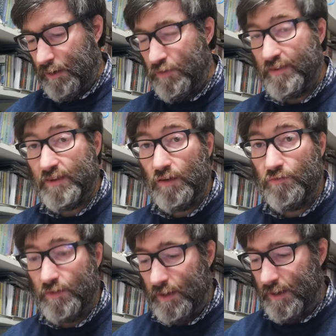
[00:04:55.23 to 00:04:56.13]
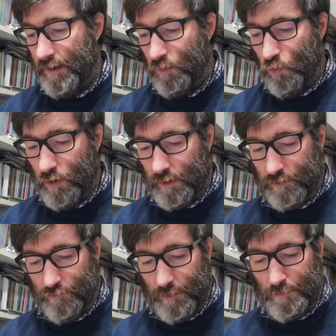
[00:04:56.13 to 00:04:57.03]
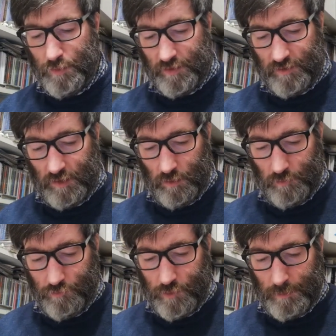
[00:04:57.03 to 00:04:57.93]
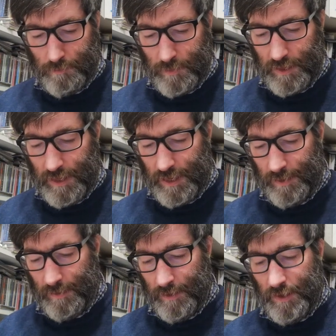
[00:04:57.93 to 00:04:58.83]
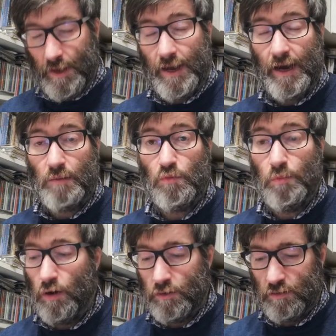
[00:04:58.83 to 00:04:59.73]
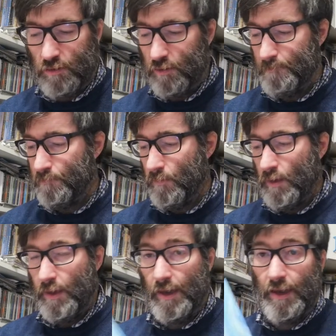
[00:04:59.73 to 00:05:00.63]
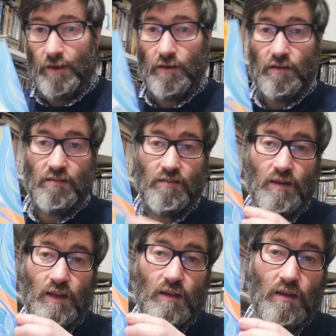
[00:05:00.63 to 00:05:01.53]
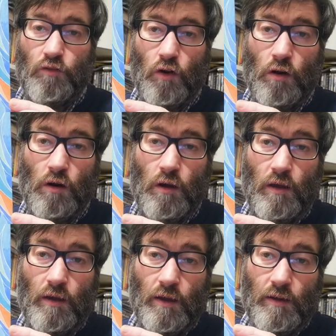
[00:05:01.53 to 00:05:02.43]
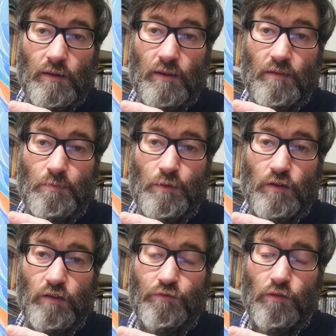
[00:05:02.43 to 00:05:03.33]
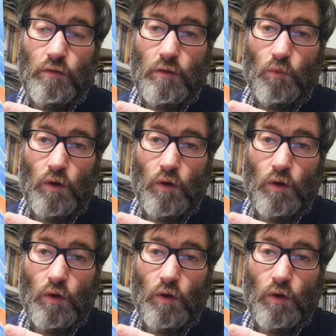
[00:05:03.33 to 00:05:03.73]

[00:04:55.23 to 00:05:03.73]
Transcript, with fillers: I received a work from Brazil from Maria Carmo Bot, and she drew this beautiful